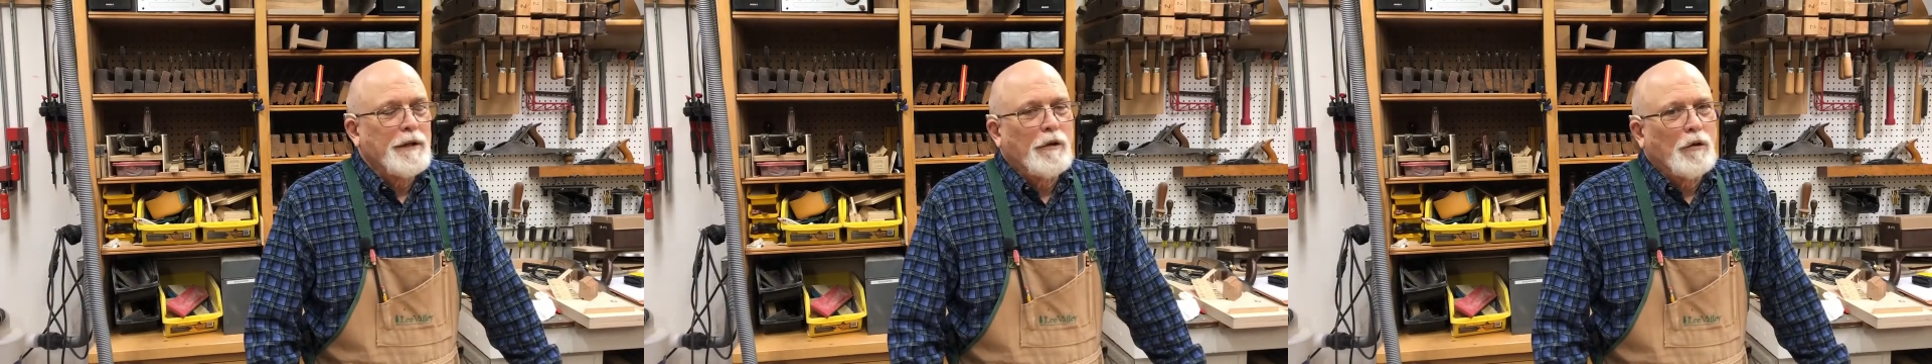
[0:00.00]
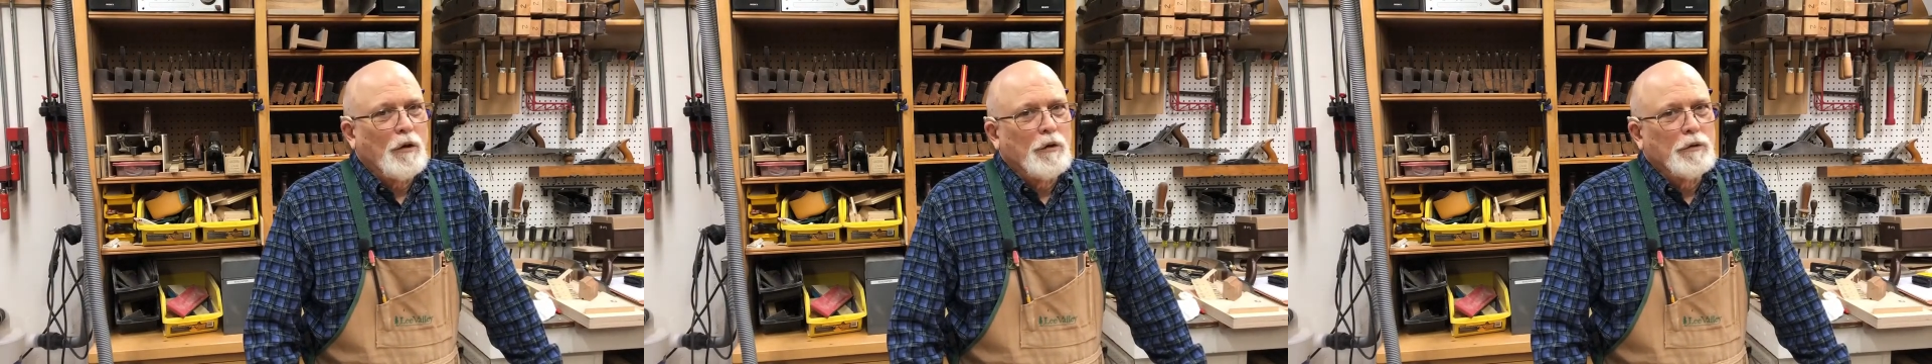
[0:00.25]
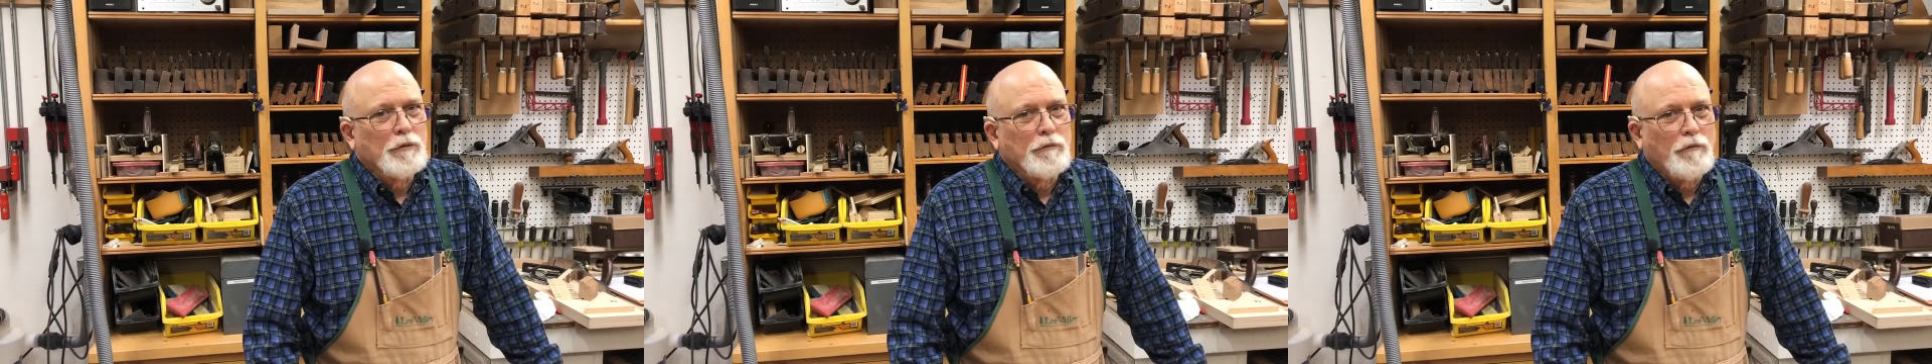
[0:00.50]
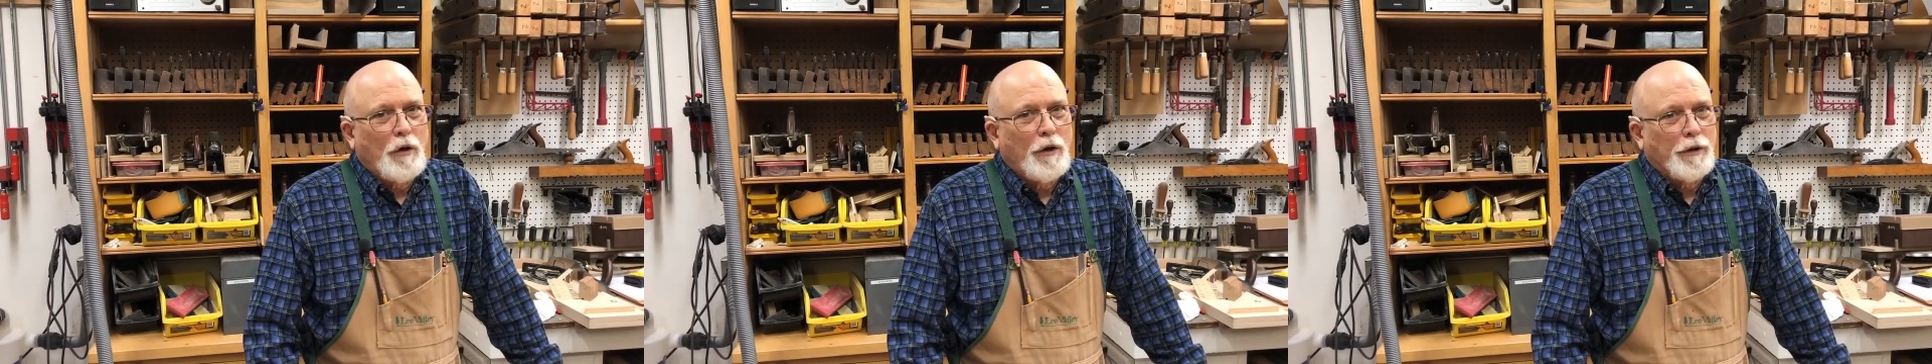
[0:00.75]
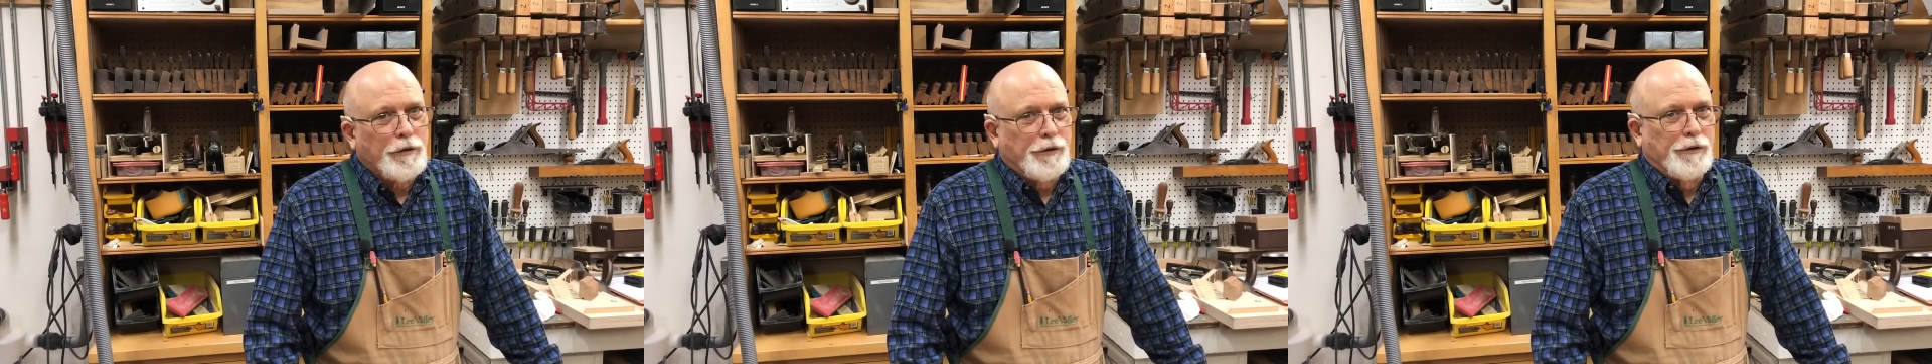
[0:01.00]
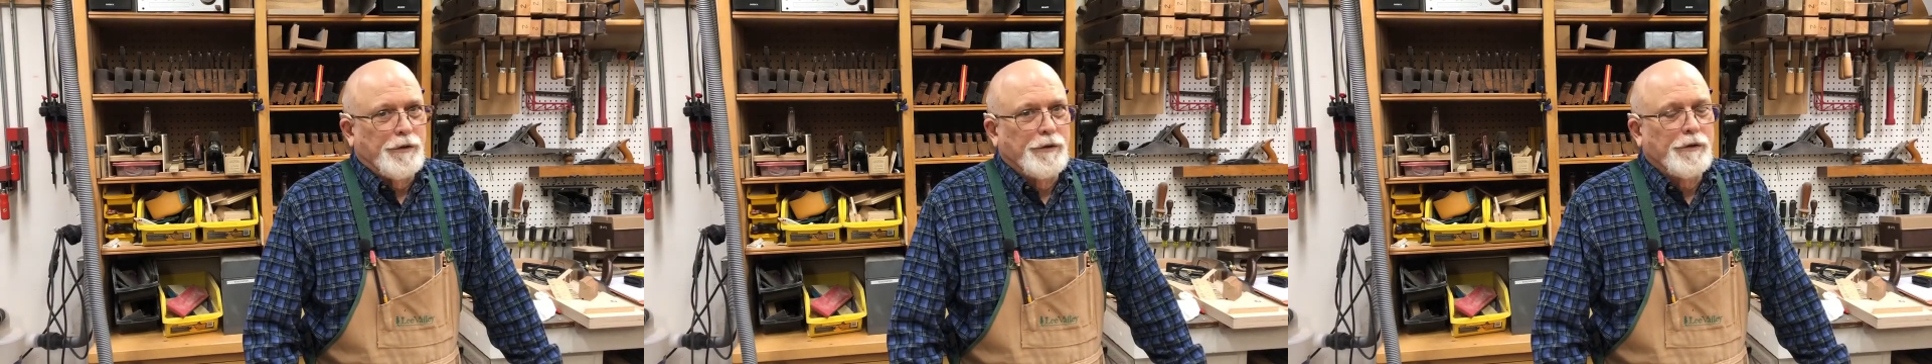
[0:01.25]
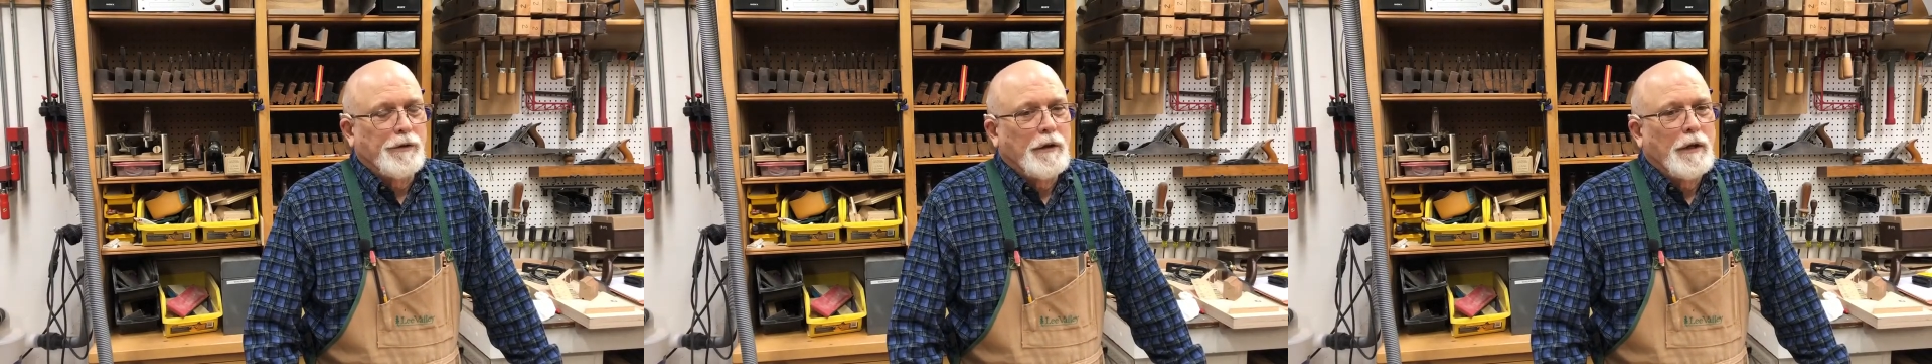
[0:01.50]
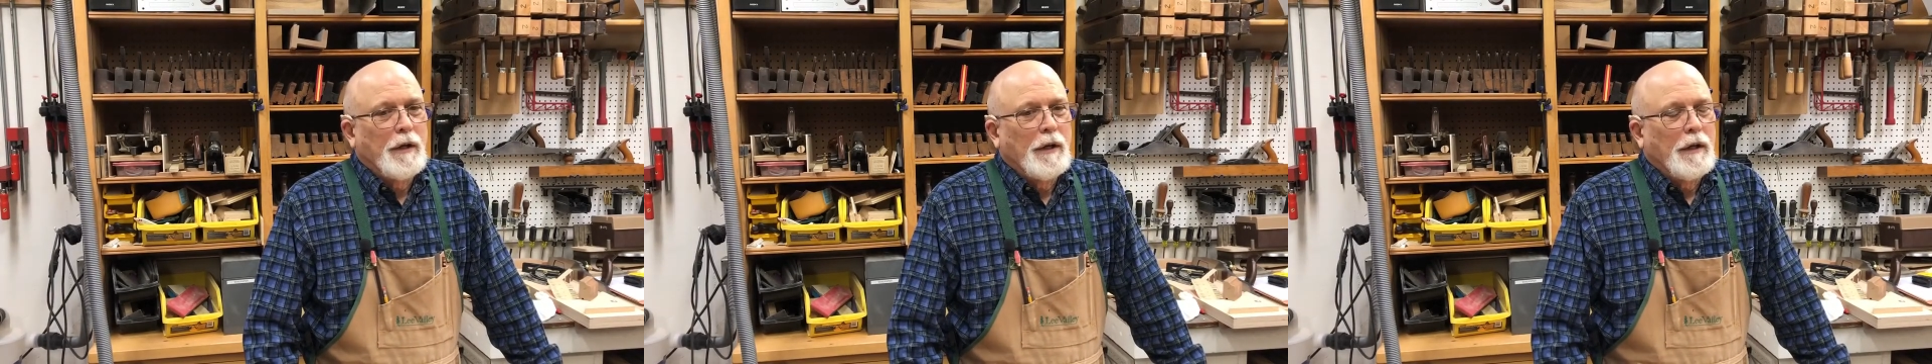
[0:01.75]
their own varnishes.
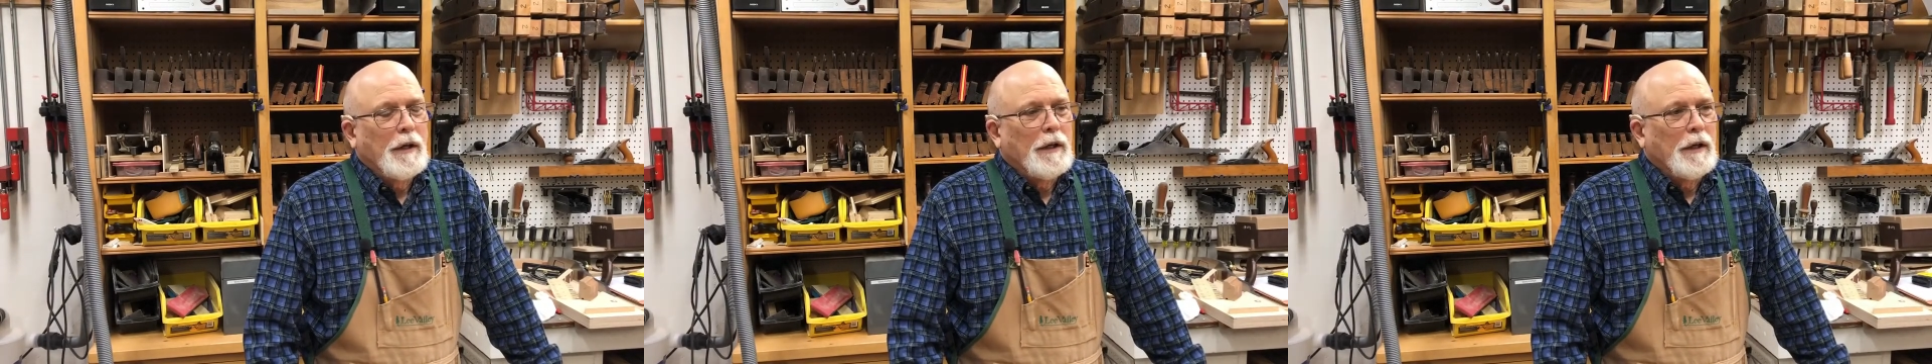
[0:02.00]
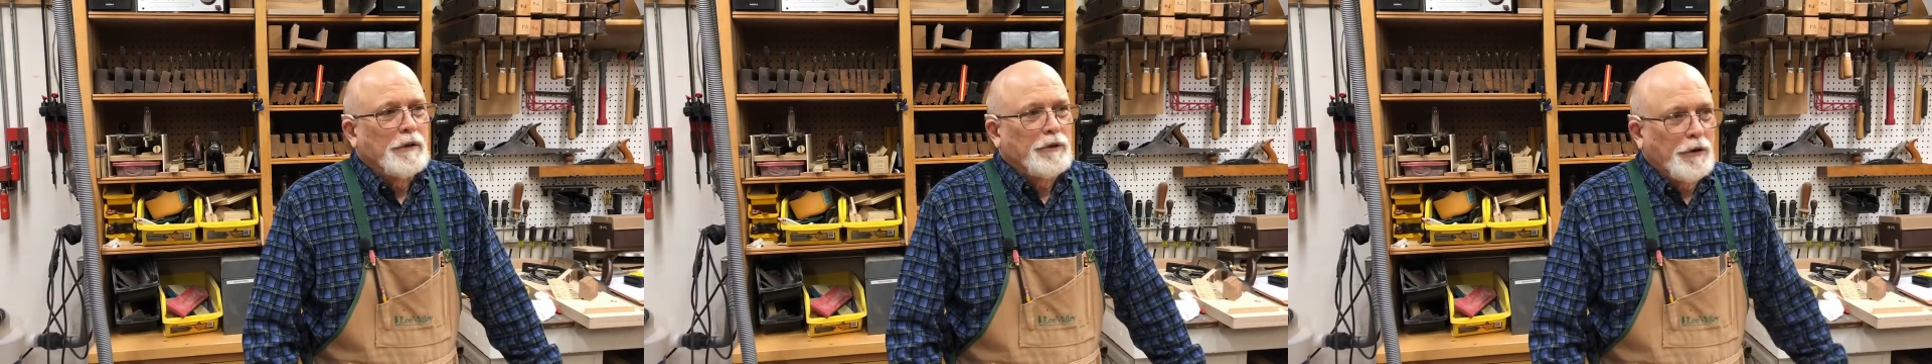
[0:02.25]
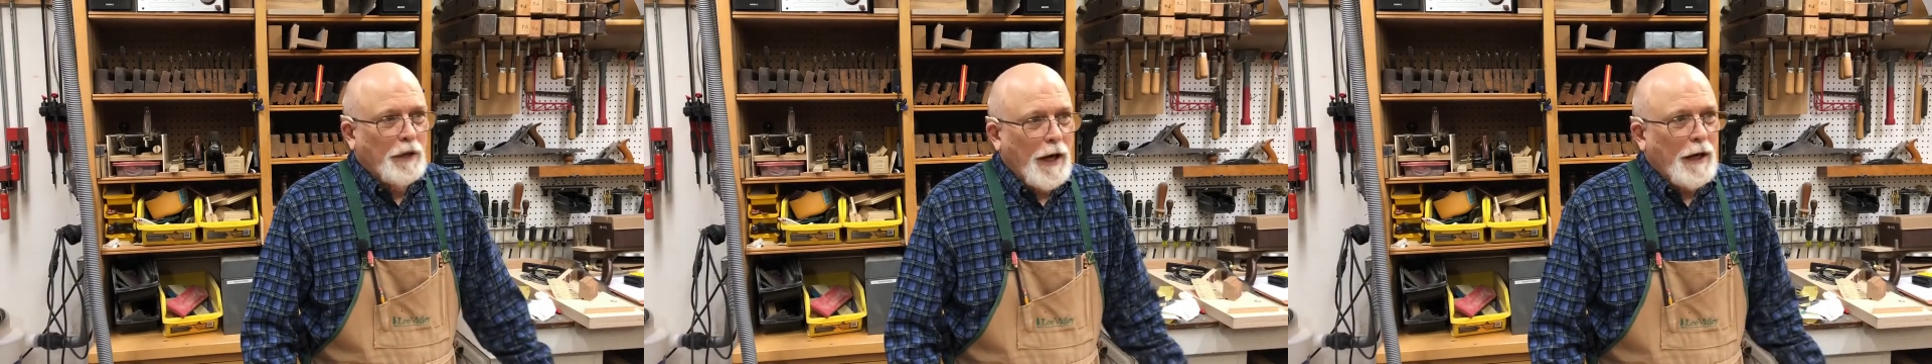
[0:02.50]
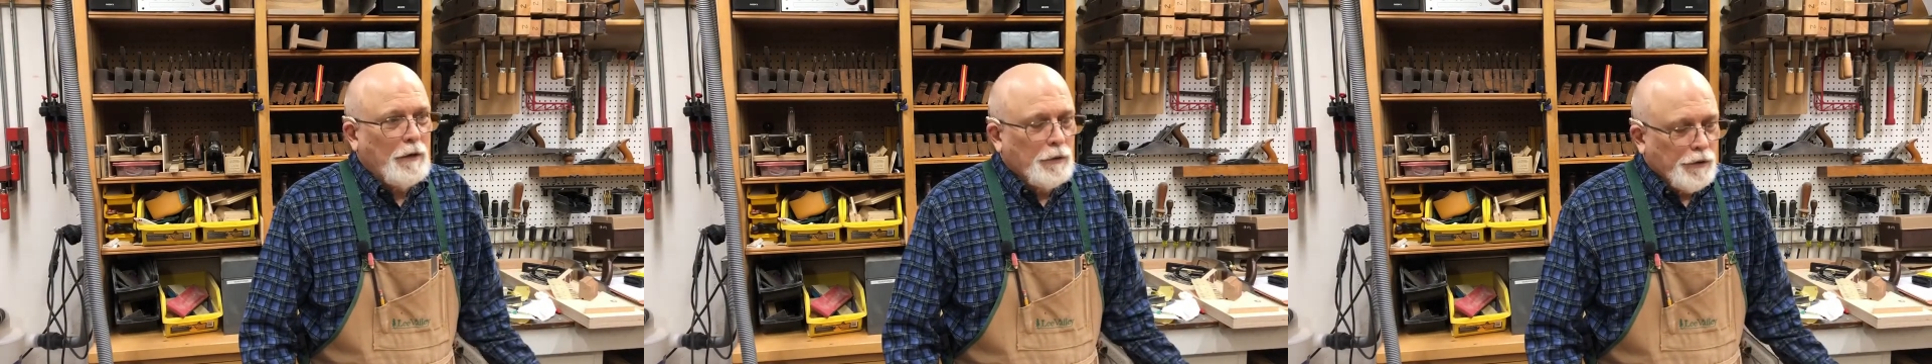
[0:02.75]
Uh, shellac